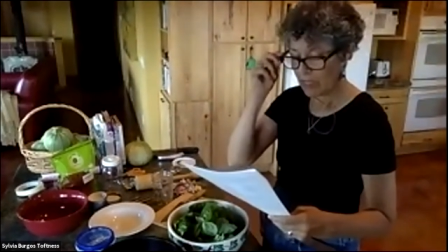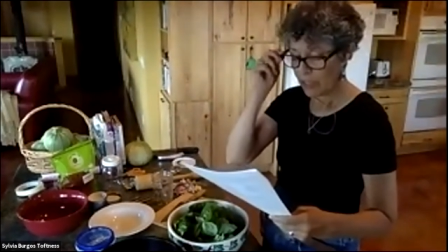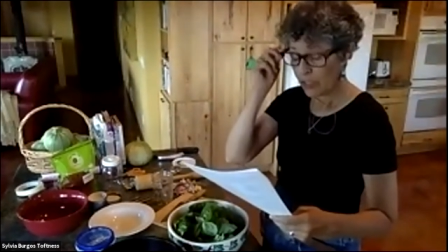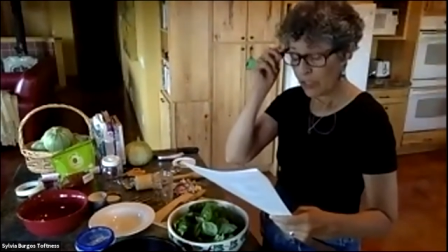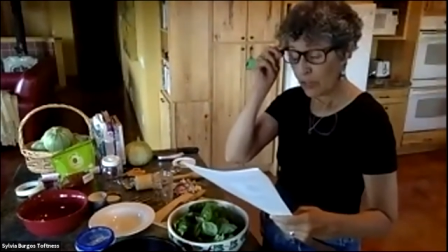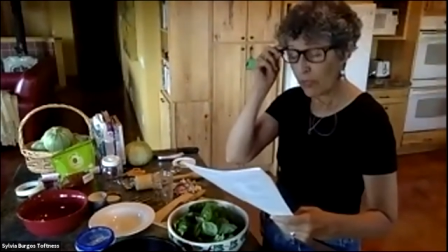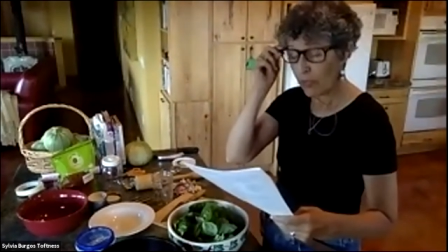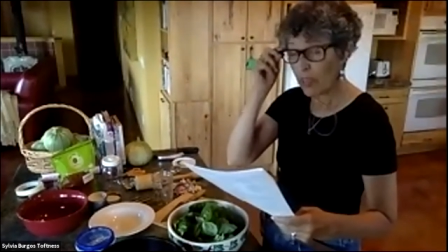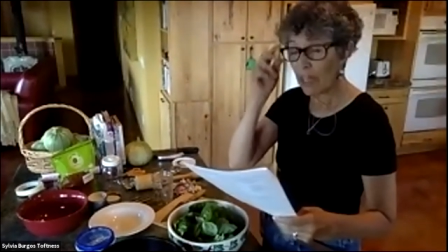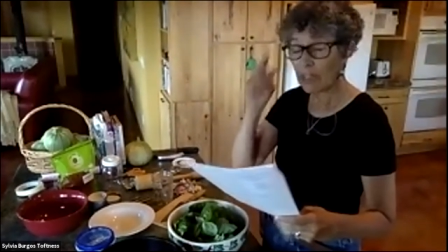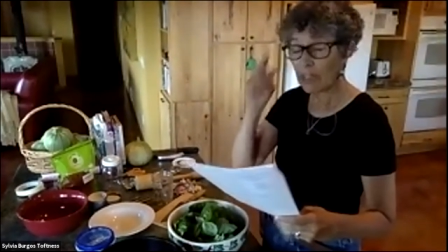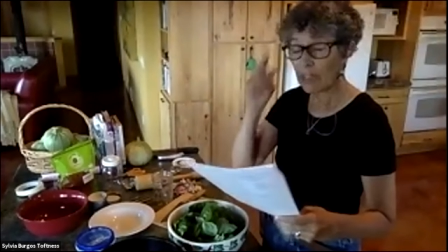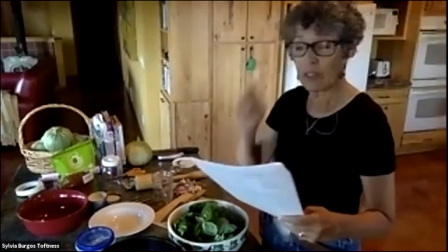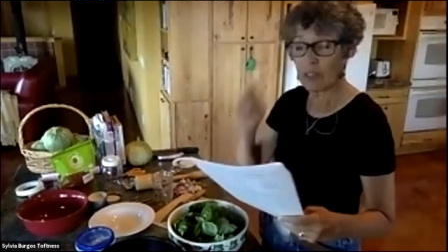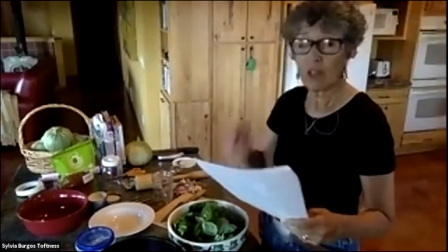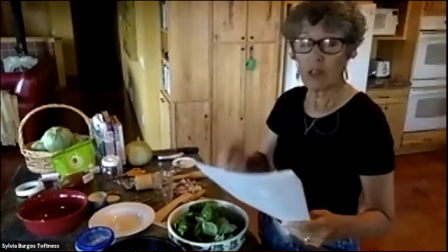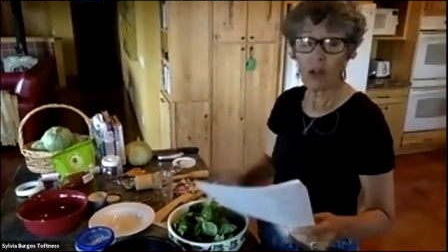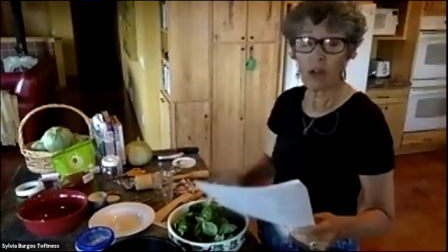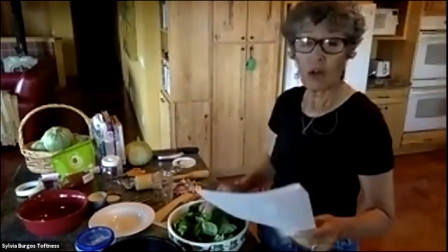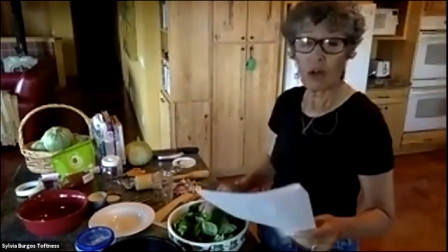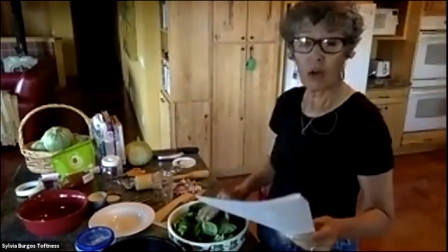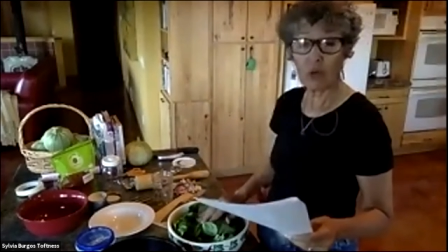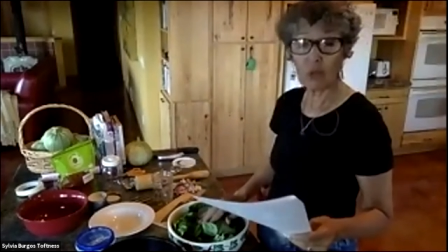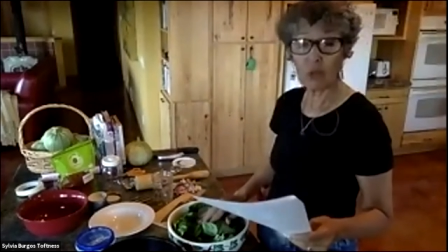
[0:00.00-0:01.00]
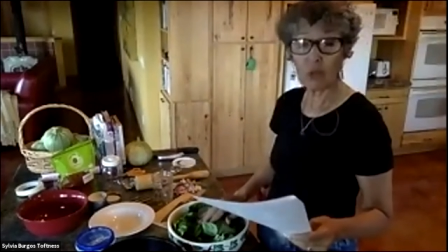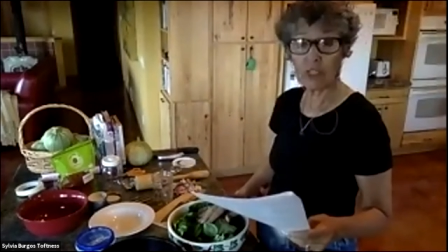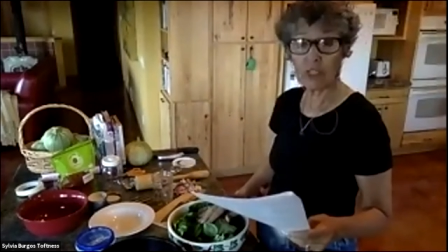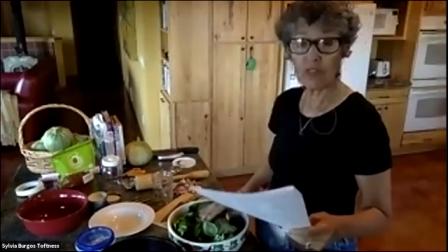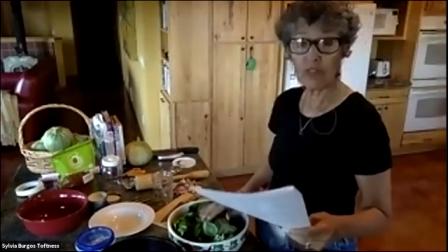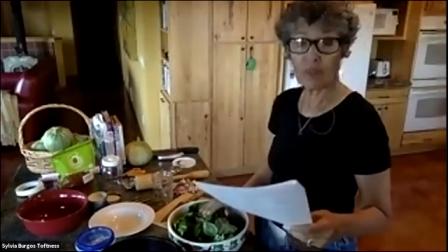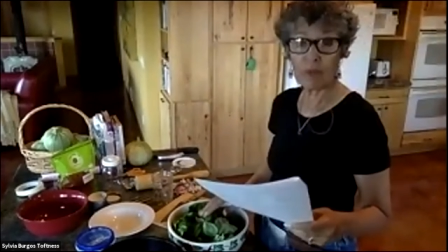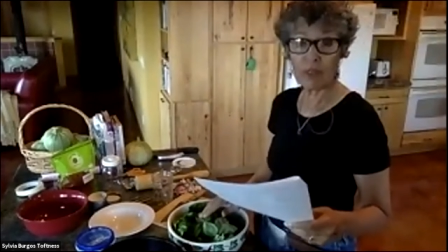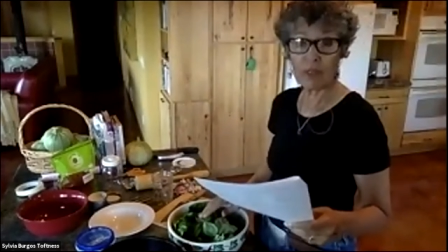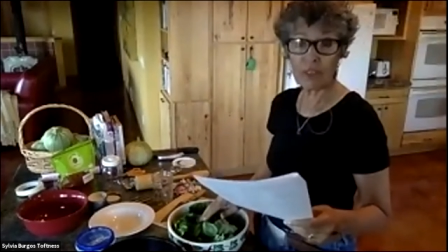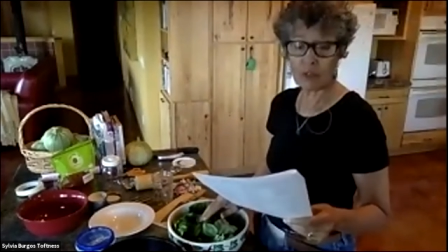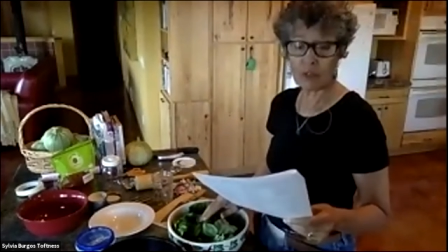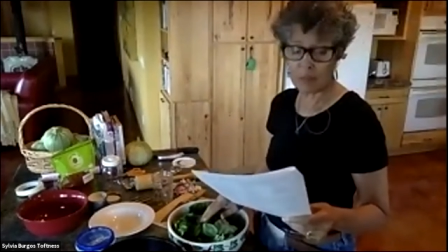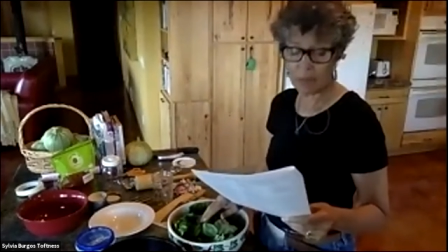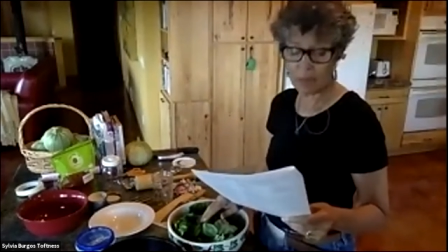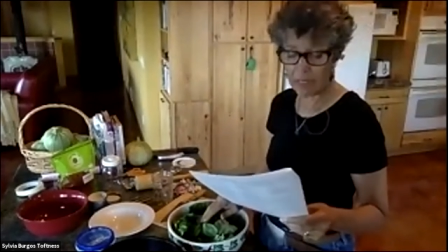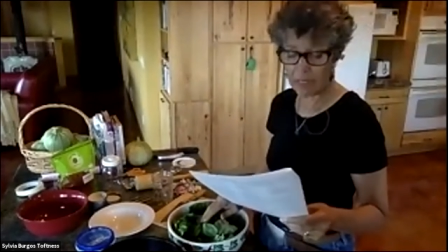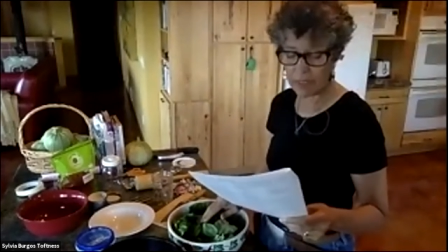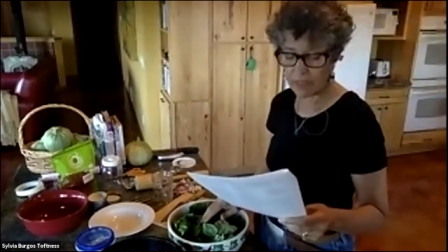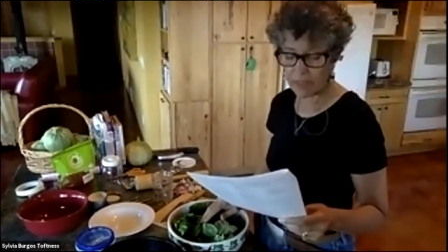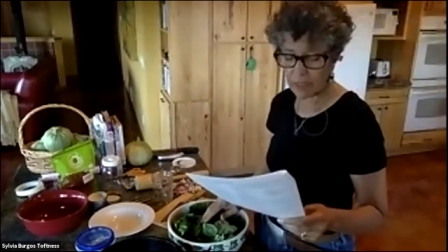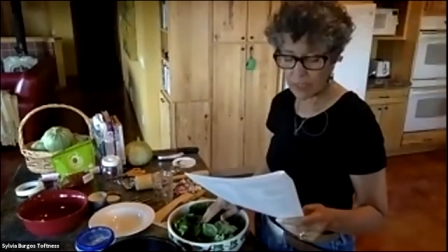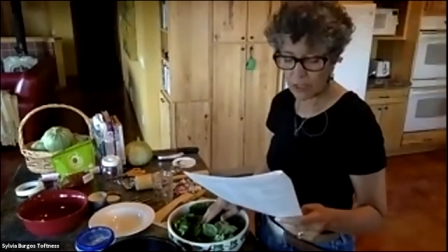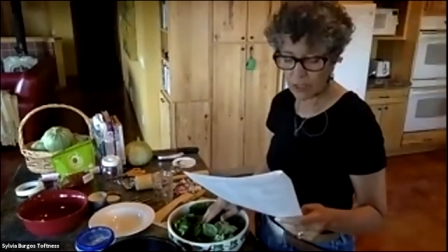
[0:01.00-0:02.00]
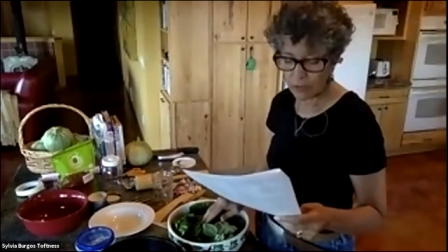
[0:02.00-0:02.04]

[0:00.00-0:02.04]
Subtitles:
You've got whole leaf basil paste.